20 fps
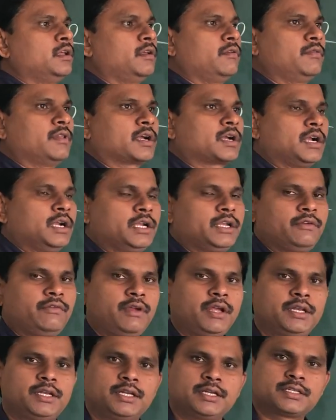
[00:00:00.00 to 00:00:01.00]
they
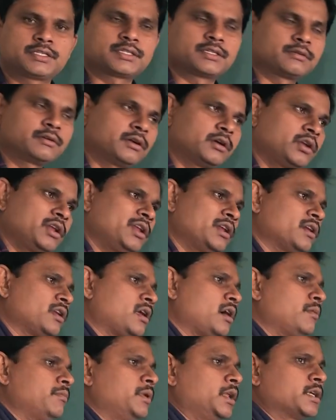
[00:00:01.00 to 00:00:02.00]
cultivate it green
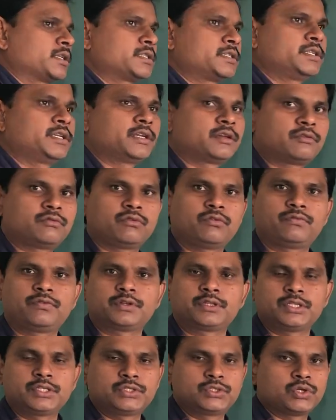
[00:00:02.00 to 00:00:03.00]
ground, next year go for
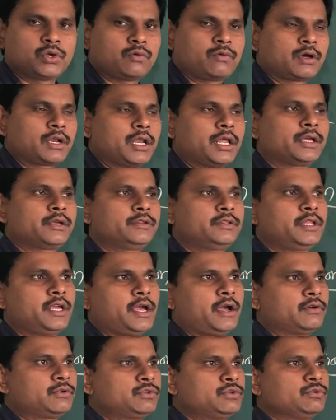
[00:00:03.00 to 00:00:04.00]
the jova. Like they
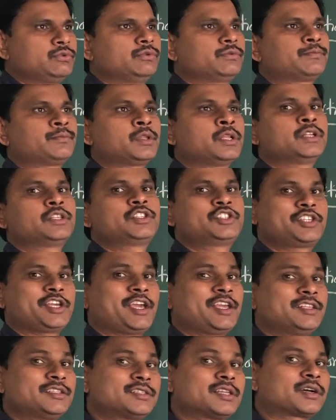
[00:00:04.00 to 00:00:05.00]
have to
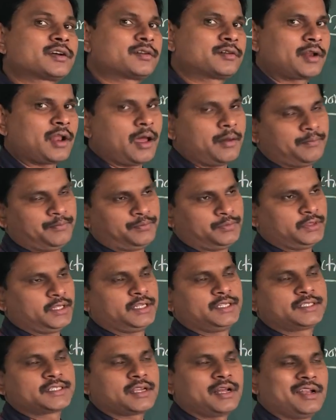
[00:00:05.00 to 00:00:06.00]
change the crop.
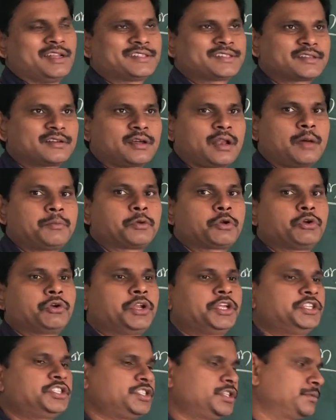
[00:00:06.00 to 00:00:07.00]
That is called as crop
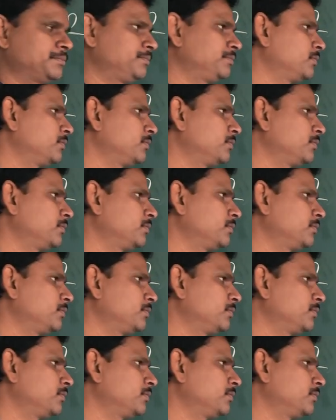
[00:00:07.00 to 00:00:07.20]
rotation.